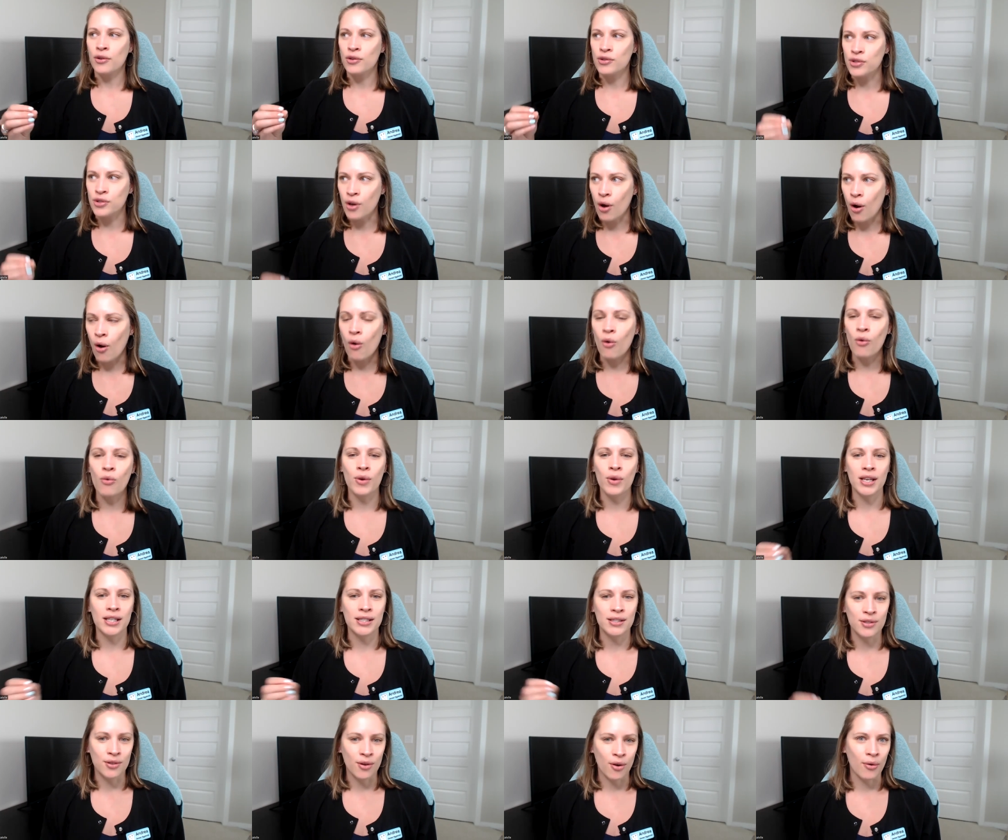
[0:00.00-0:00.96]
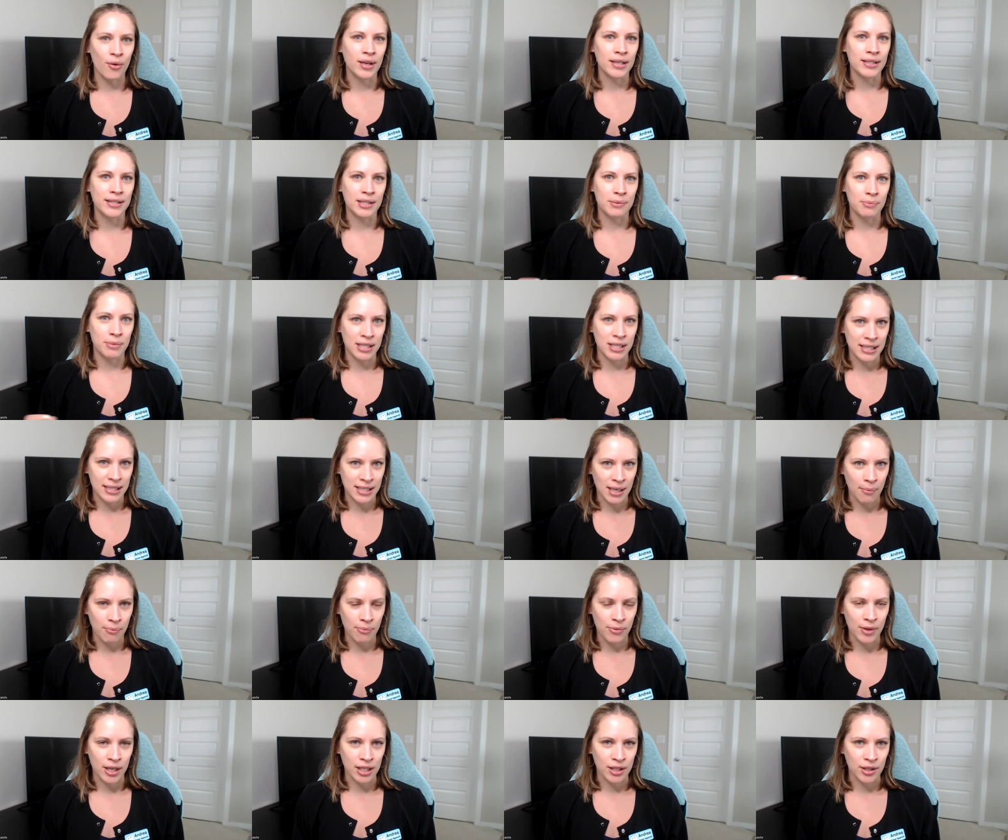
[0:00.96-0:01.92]
There's always going to be
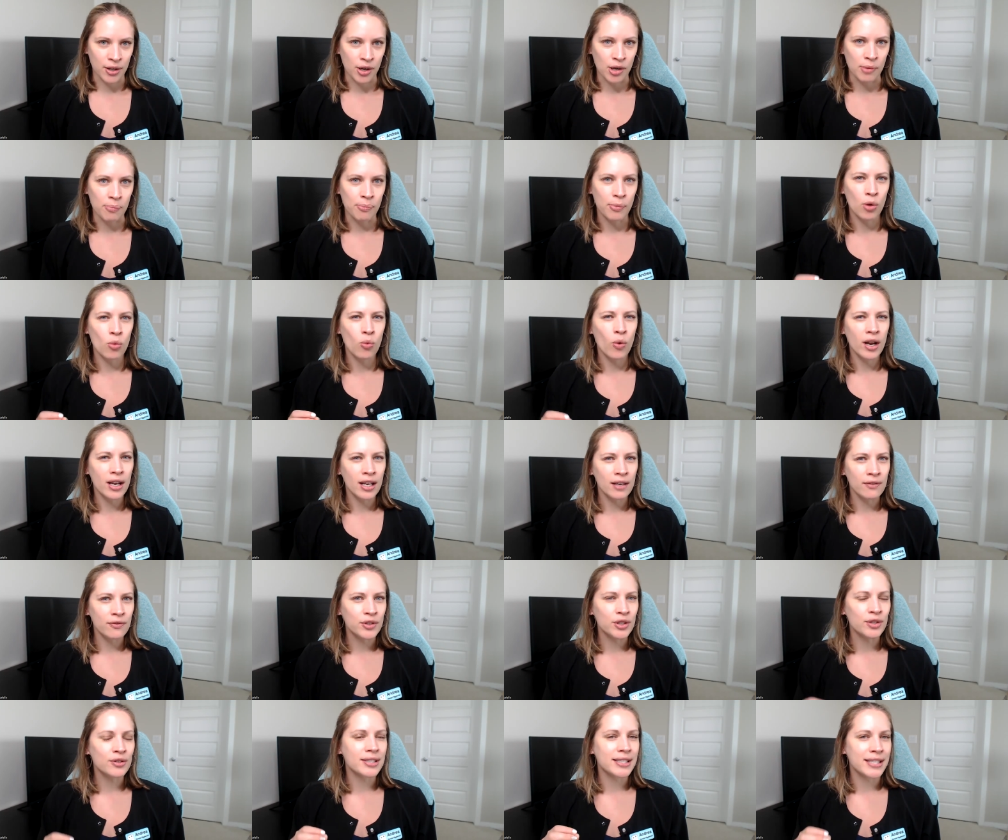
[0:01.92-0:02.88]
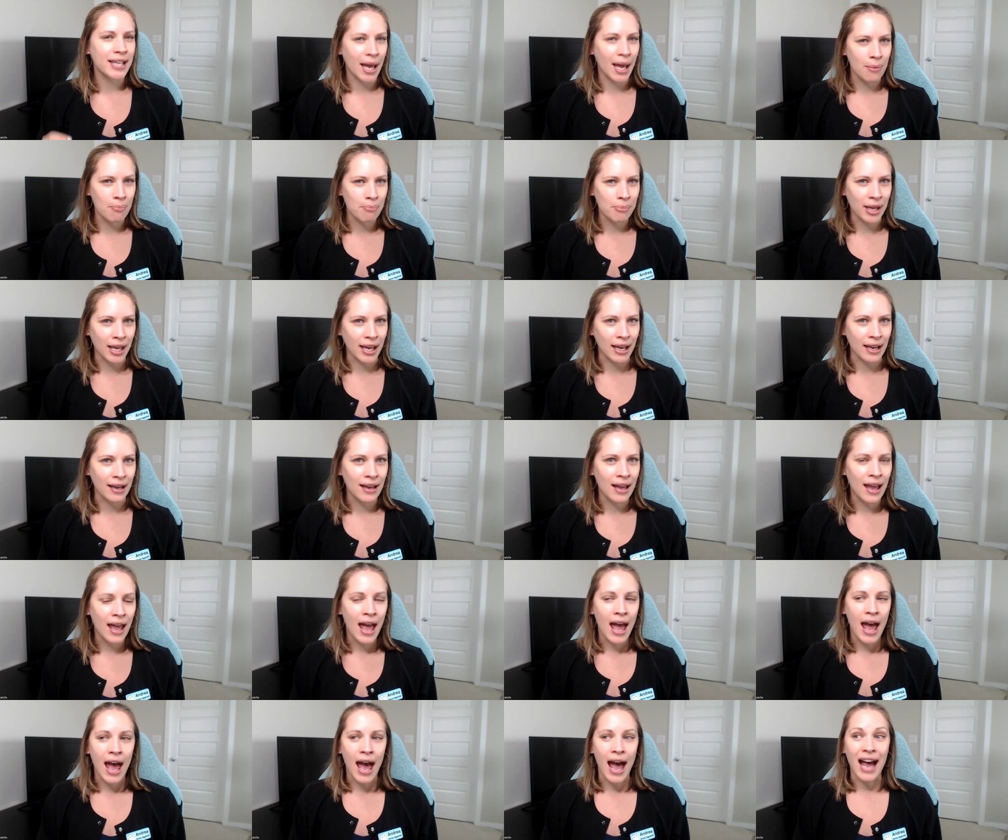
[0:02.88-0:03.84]
something new. But what if you're
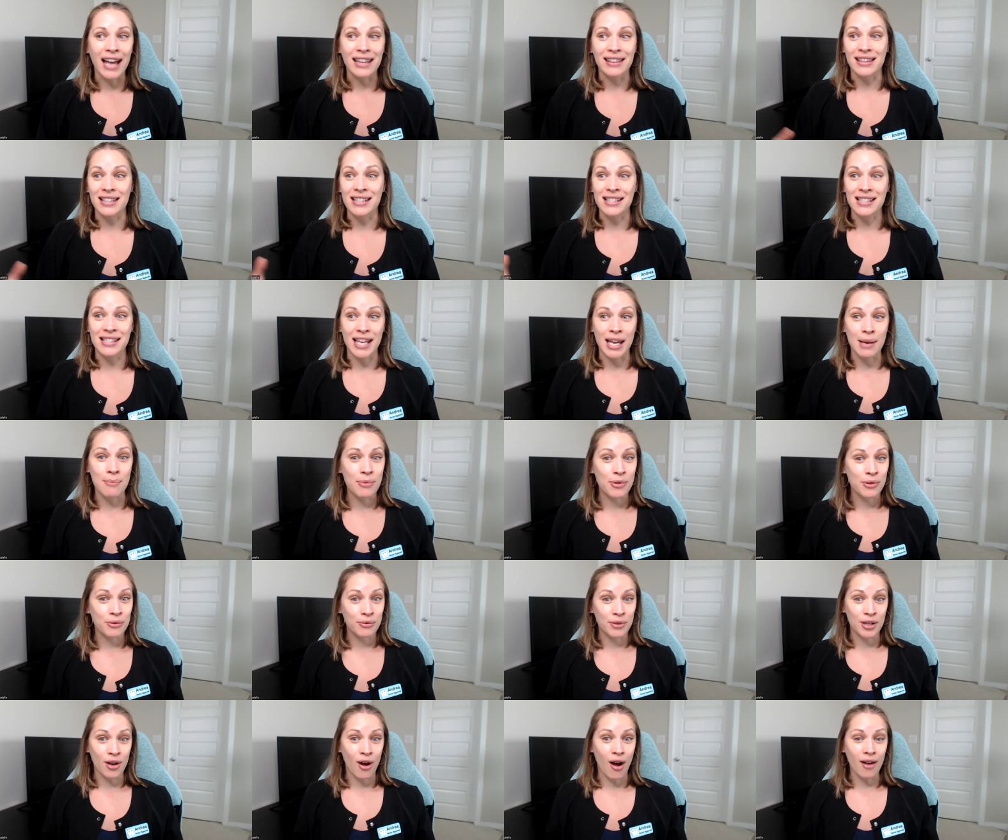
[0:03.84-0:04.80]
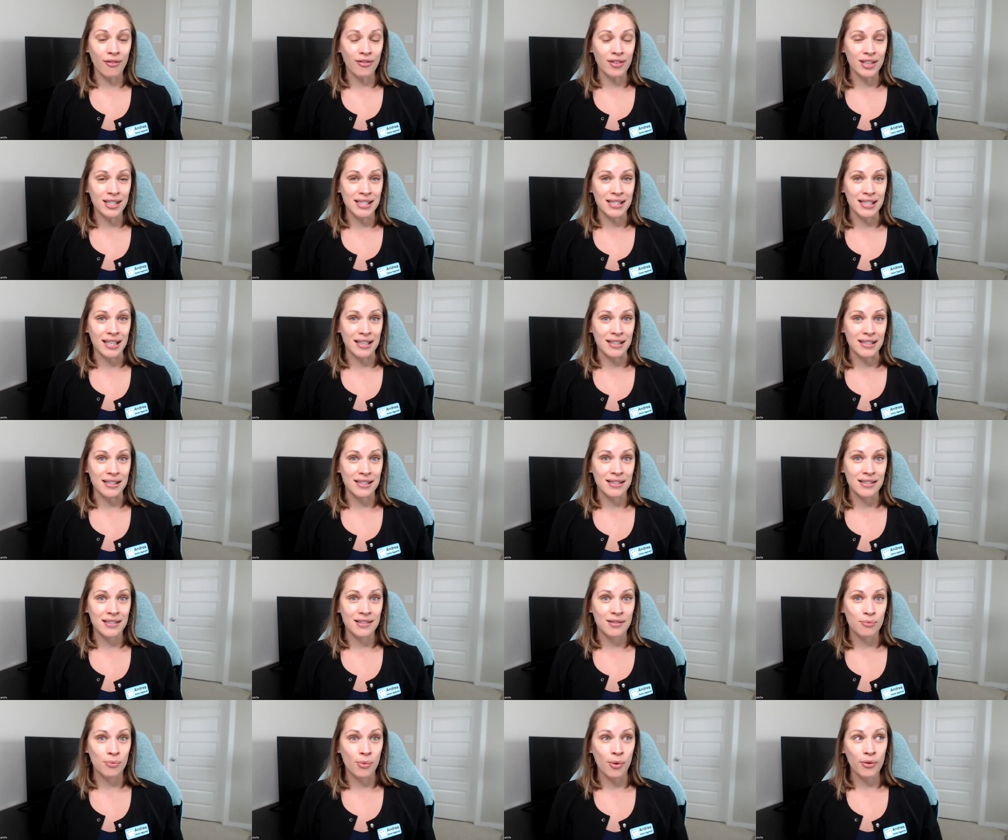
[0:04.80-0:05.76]
temping at the same three offices?